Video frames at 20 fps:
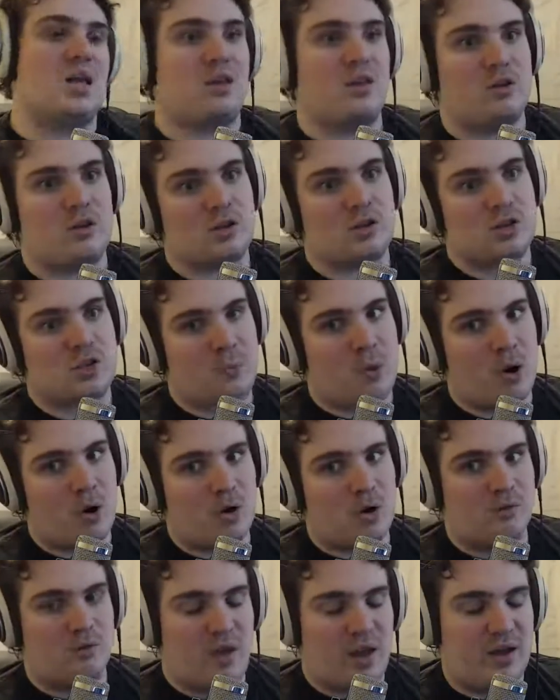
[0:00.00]
that little
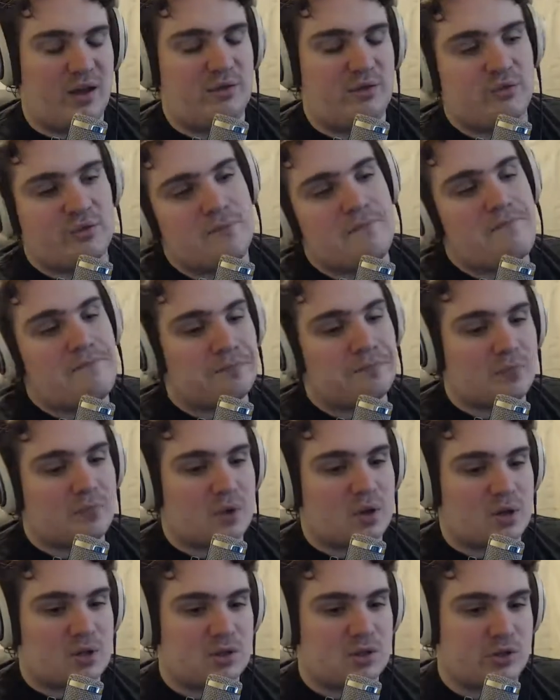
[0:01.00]
spark of life.
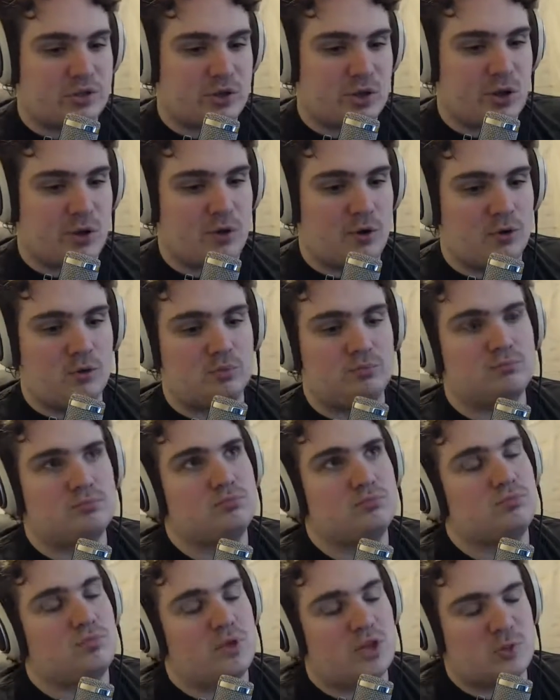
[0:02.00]
So
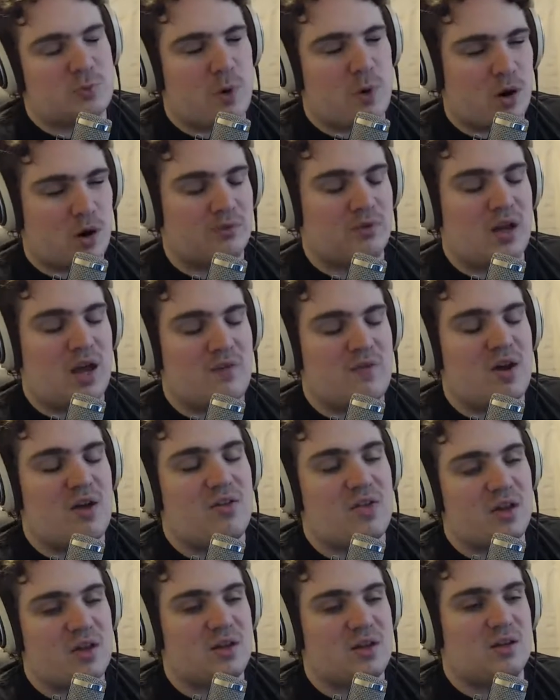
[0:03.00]
the spark of life, I
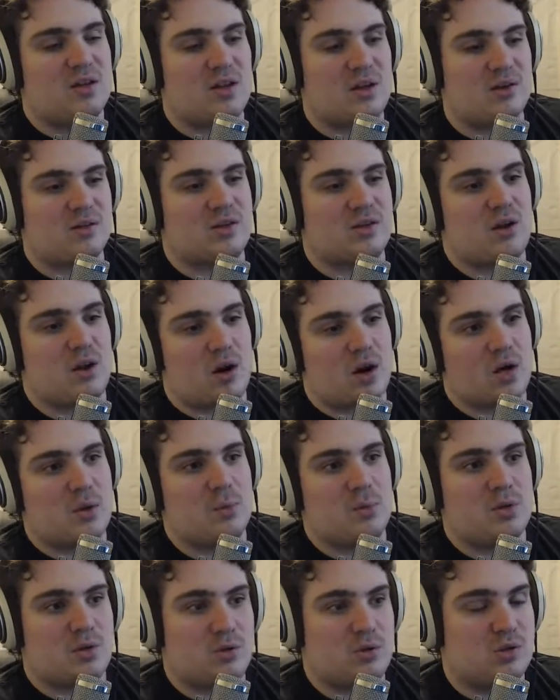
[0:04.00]
think, is the
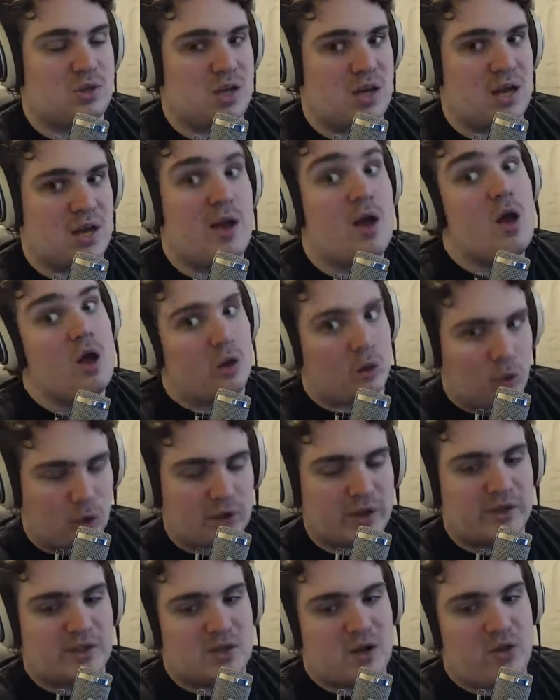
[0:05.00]
argument to say,
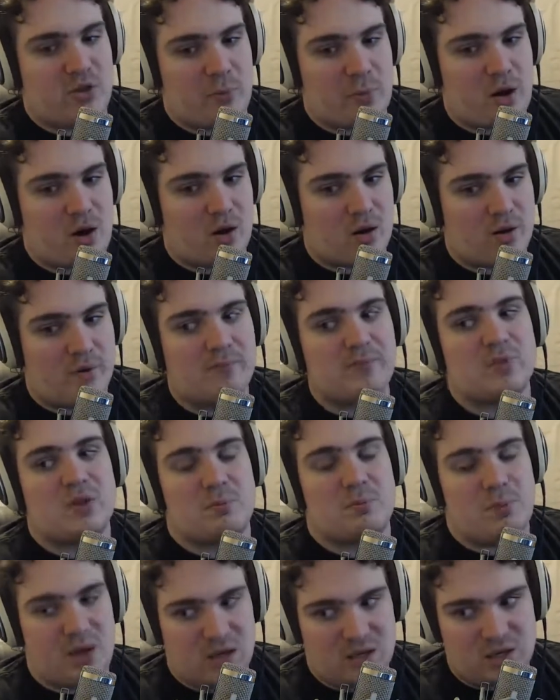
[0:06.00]
look at South America,
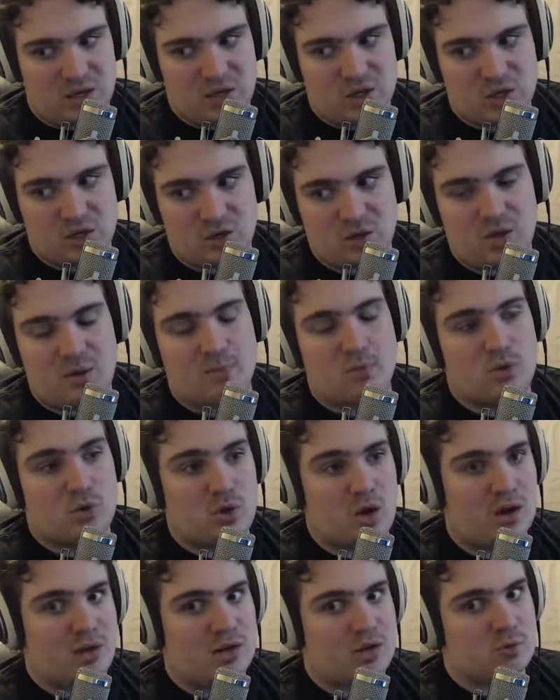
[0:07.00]
pay attention to them, do
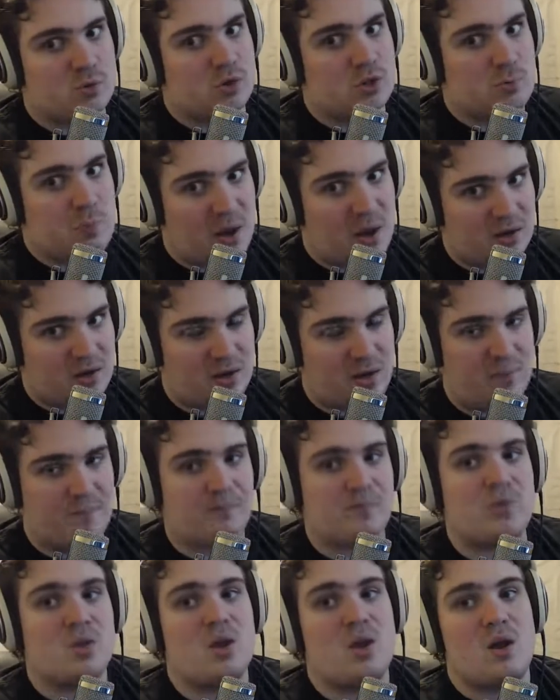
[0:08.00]
not disrespect
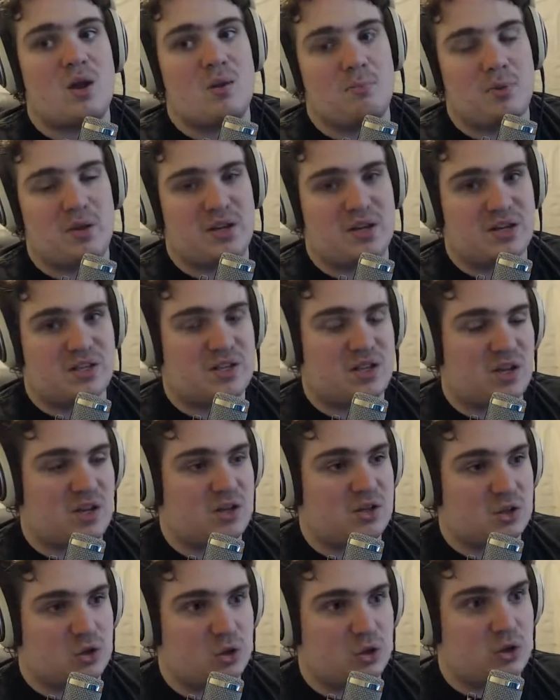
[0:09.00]
them, because
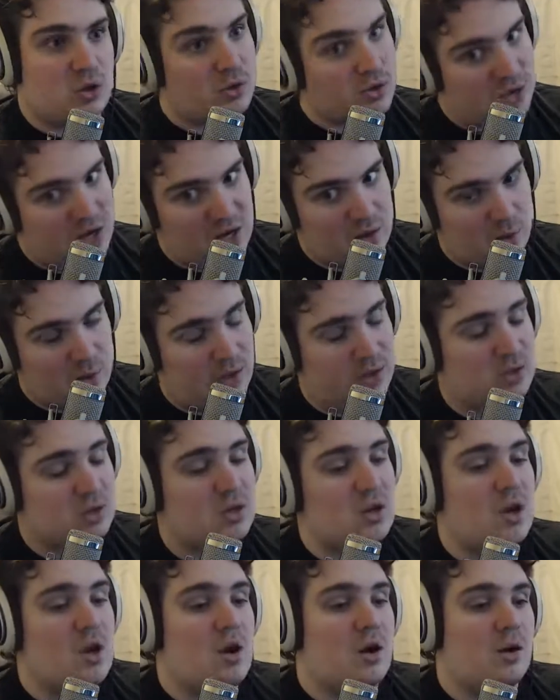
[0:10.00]
things could go sideways.
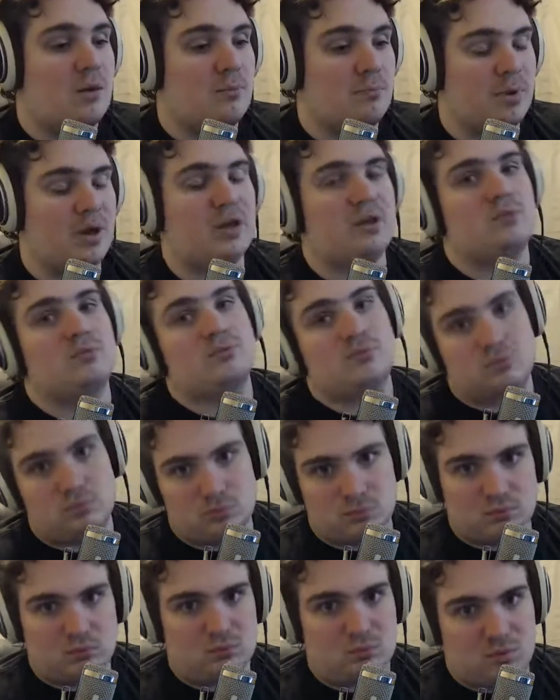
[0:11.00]
But
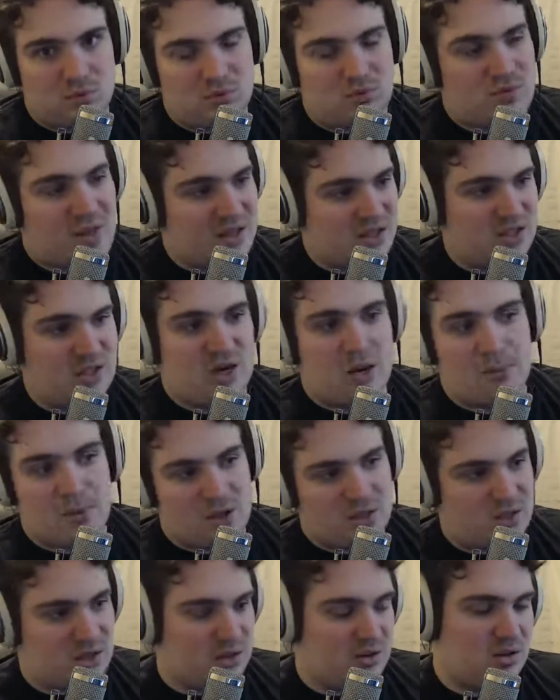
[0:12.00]
that's it. I'm
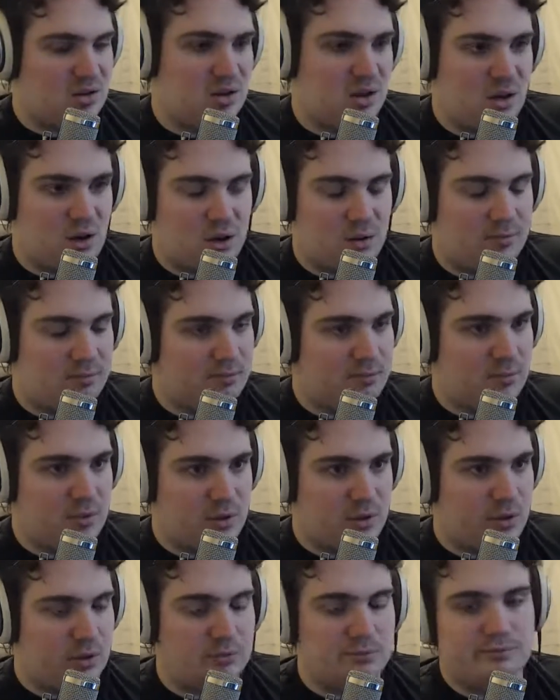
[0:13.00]
not saying that they are,
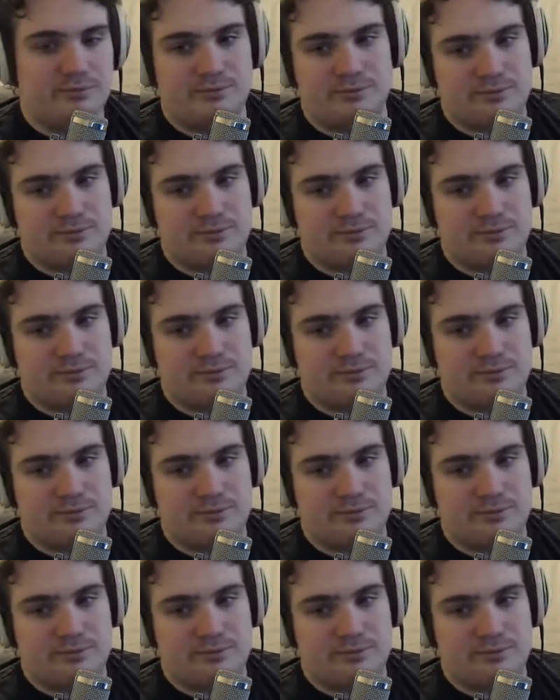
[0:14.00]
you know,